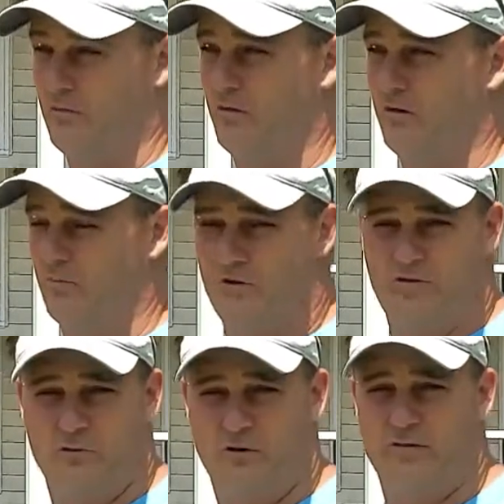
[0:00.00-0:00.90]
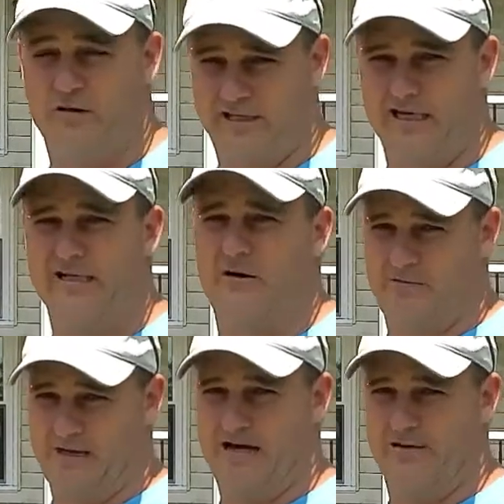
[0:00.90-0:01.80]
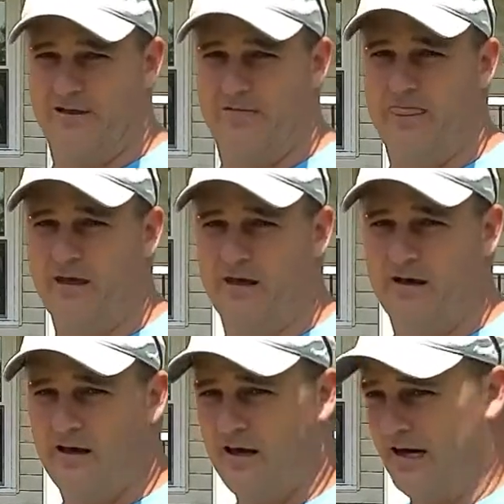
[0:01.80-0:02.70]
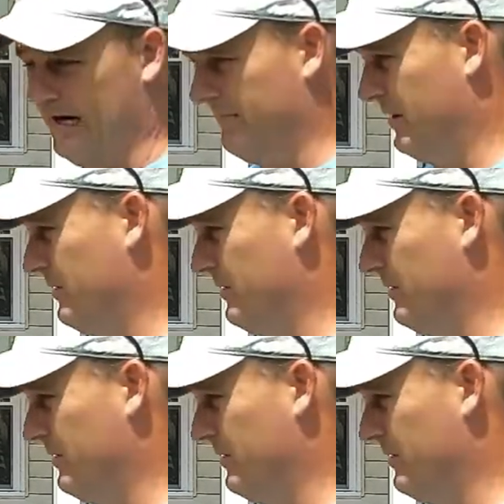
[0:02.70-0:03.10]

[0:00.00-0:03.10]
worth north of $600,000. But you'll